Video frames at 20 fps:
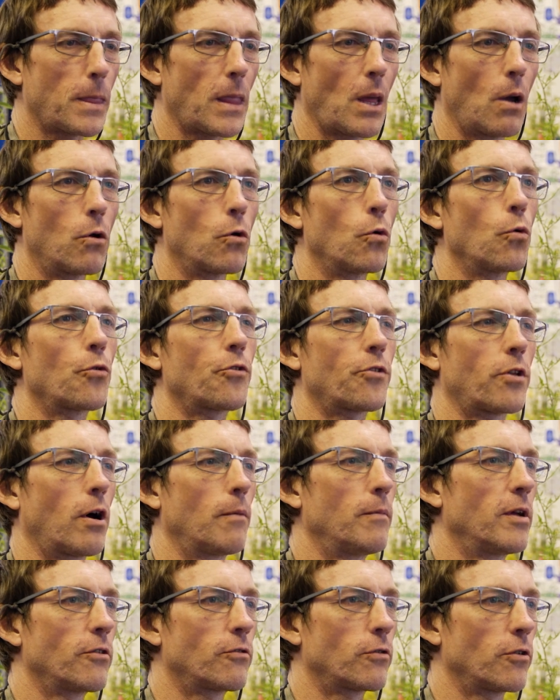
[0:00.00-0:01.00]
And also
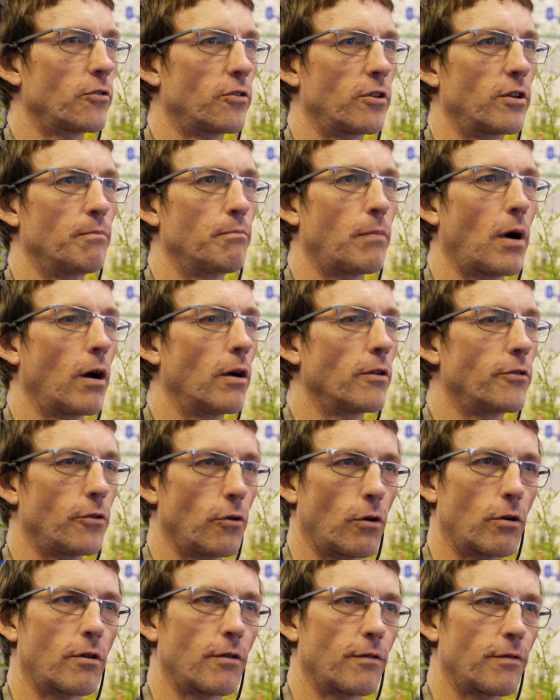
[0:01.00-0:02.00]
I'm interested in
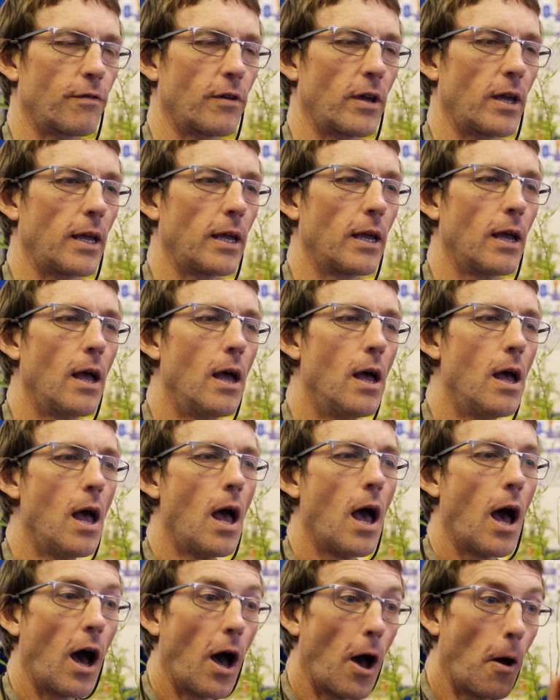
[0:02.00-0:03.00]
biogeography,
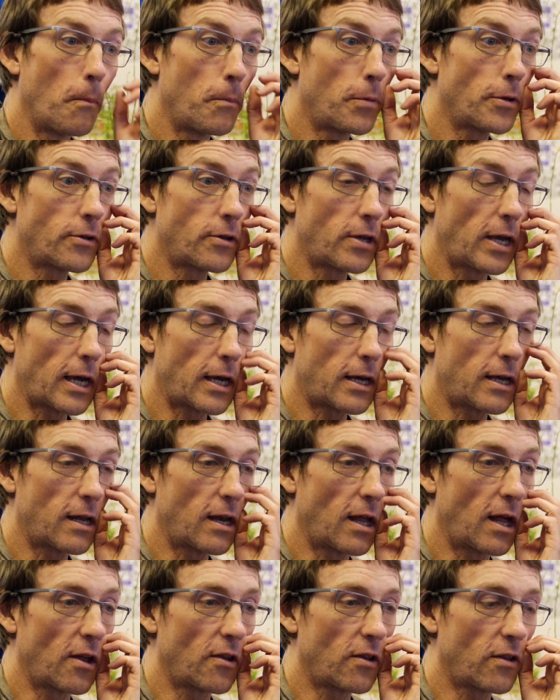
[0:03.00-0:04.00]

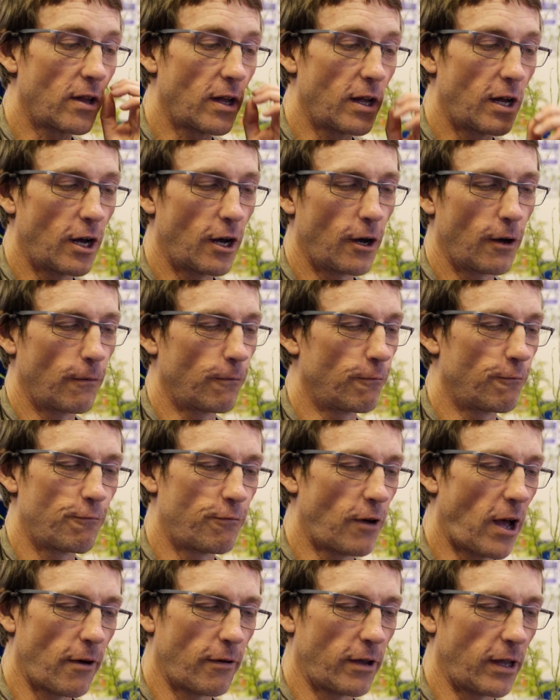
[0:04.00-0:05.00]
particular
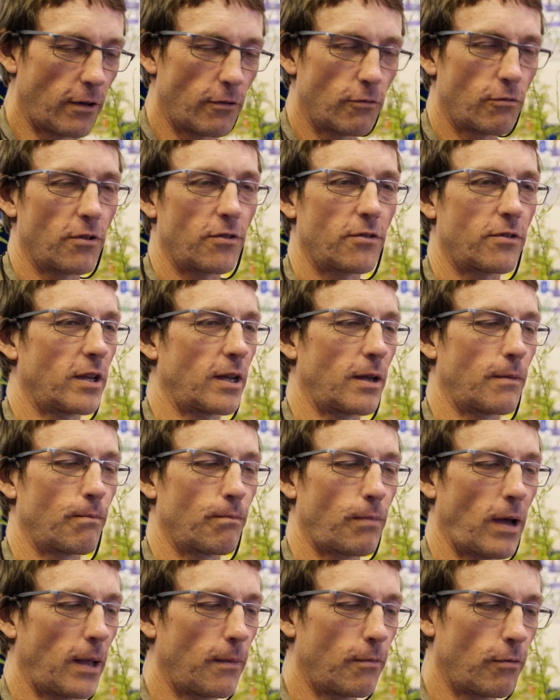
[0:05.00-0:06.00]
very interesting
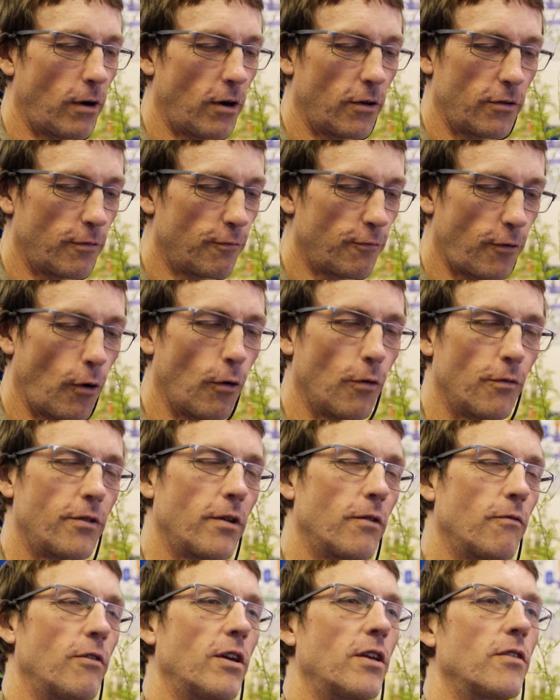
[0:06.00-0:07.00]
paper I was involved
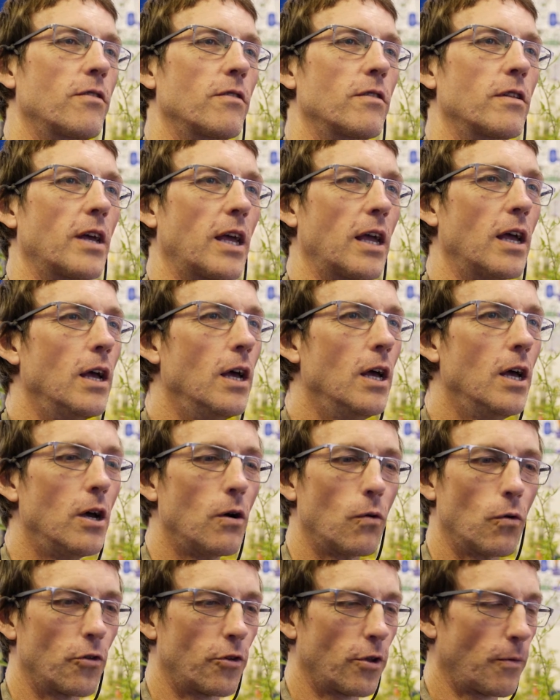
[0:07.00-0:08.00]
in recently
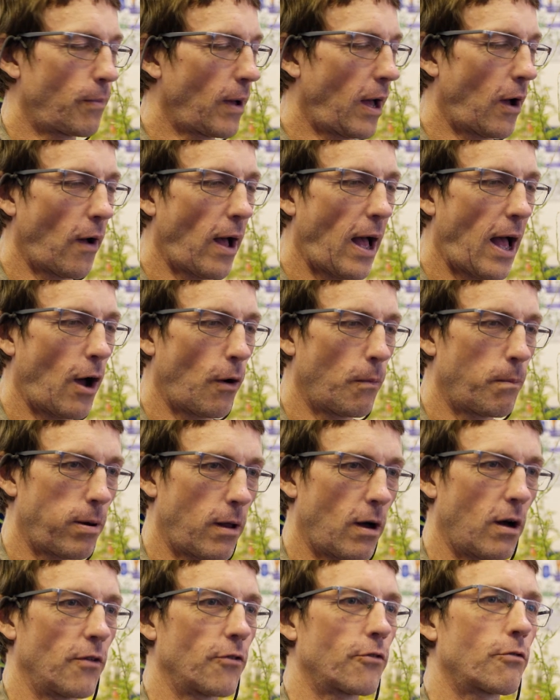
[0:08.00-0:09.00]
was about how
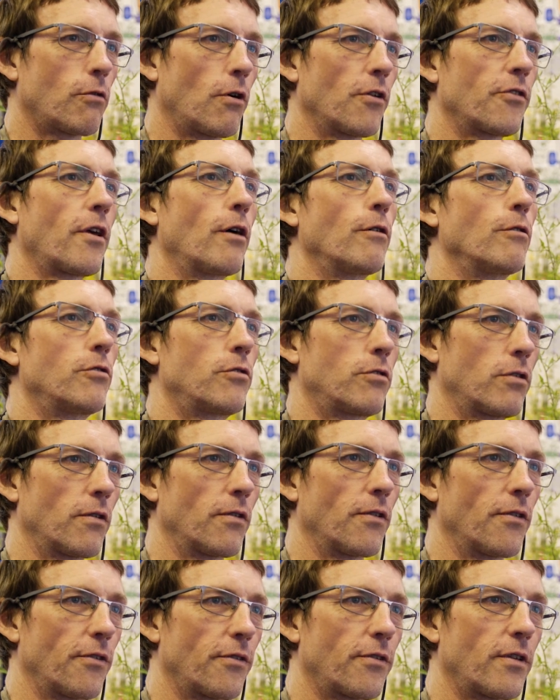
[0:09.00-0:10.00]
plants cross
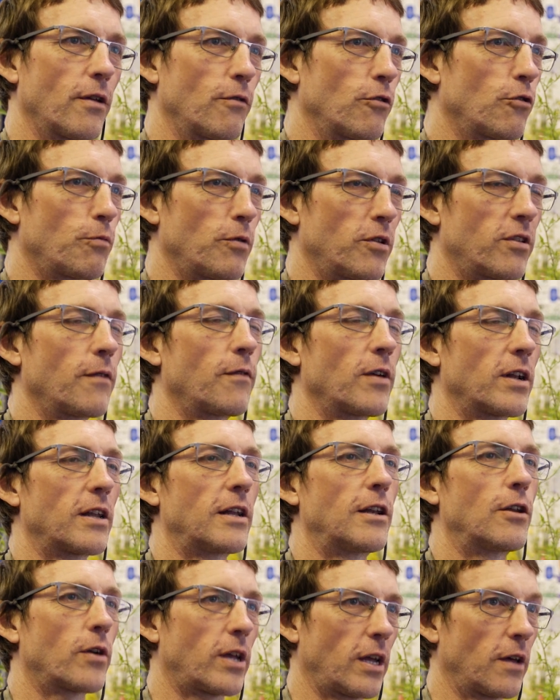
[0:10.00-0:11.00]
oceans, and
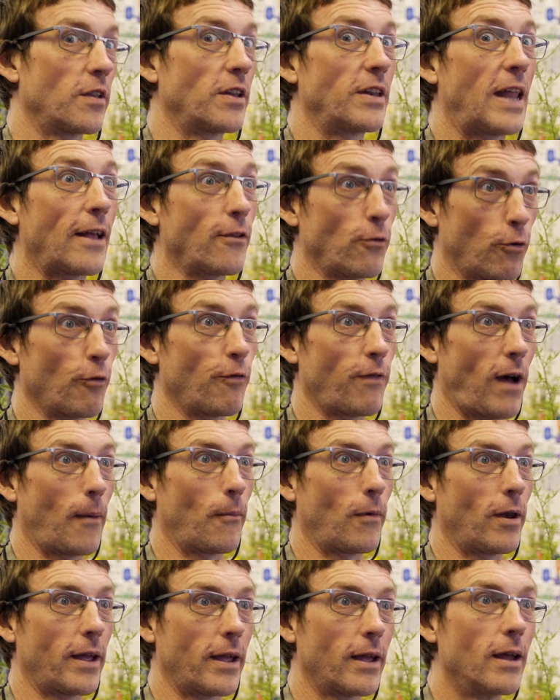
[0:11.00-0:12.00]
specifically looking at the nettle
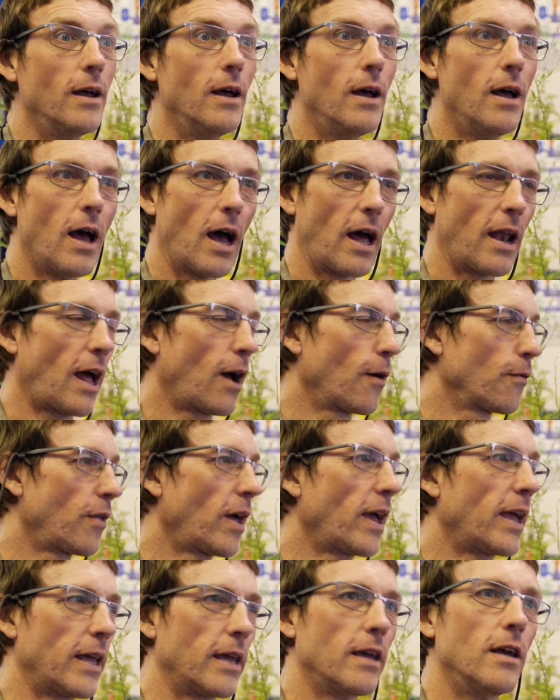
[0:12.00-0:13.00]
family and how
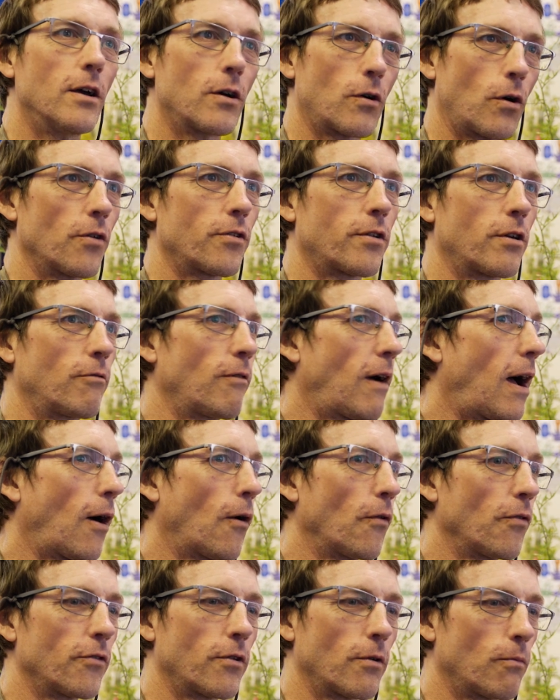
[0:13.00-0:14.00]
they got
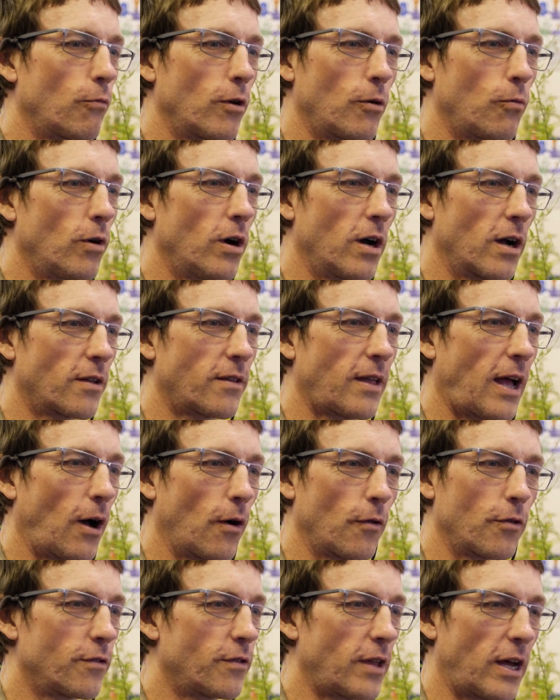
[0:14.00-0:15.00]
around. And we worked
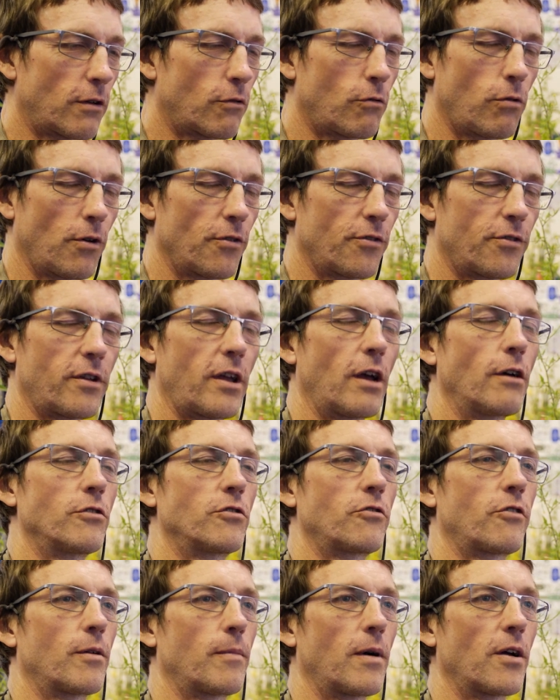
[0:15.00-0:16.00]
out that they'd crossed the
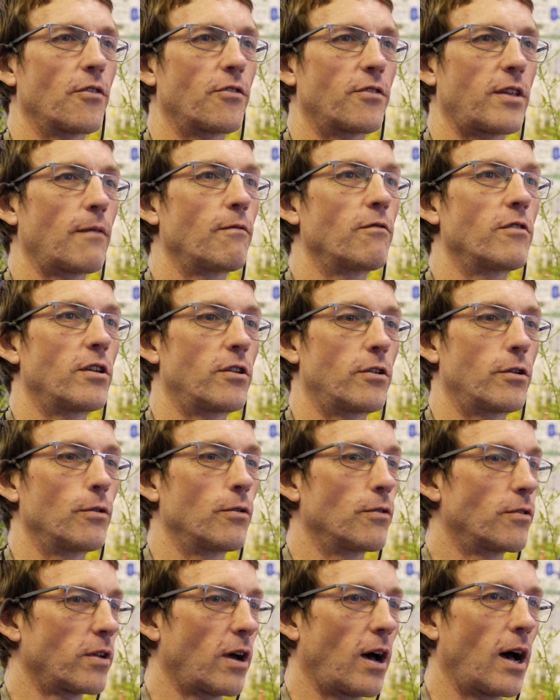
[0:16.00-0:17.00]
ocean about
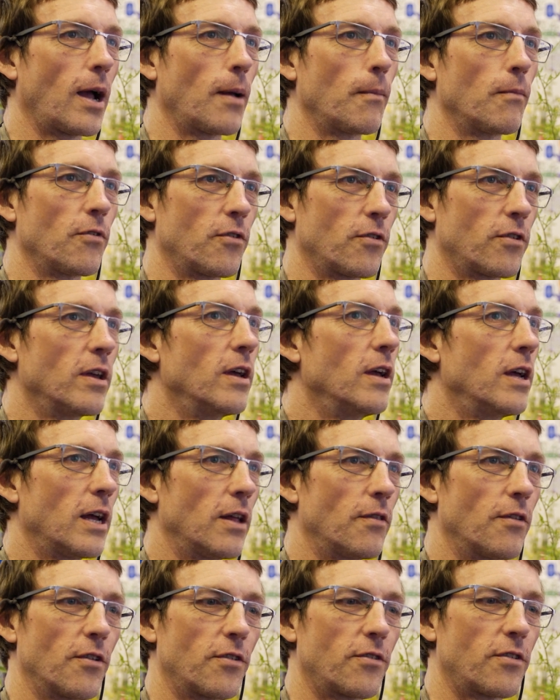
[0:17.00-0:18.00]
72 times
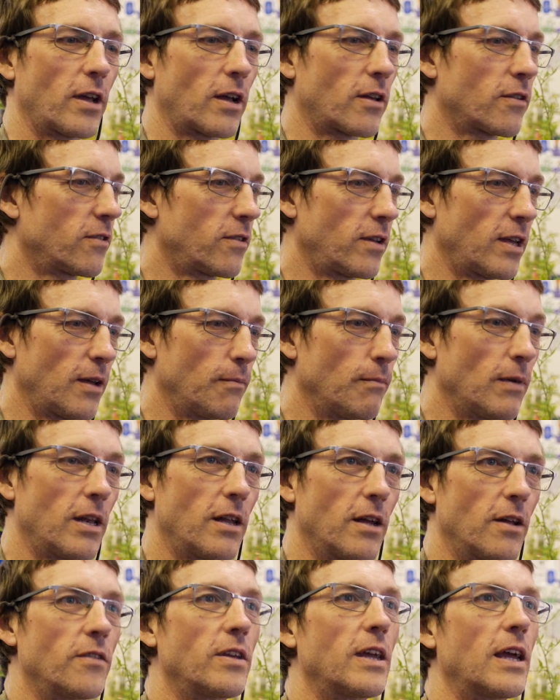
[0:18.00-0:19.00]
in the 60
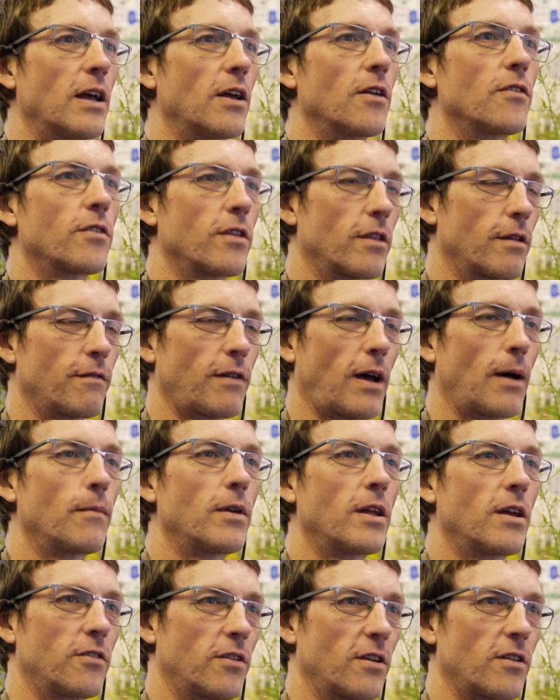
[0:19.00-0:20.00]
million years that the
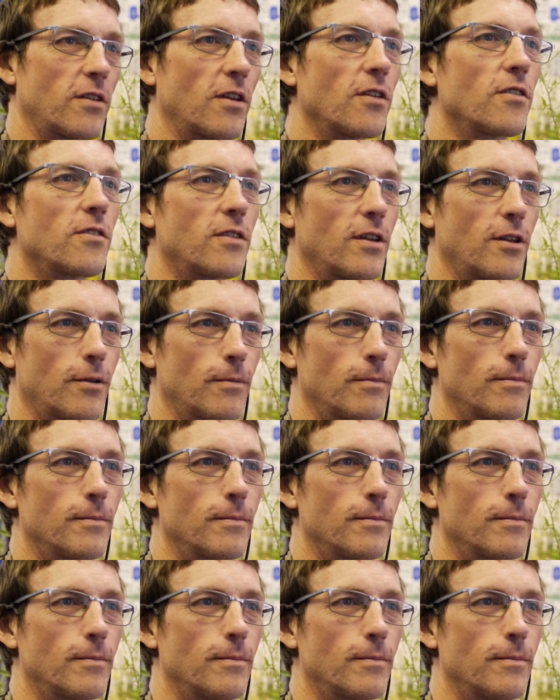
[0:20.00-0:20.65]
family has existed.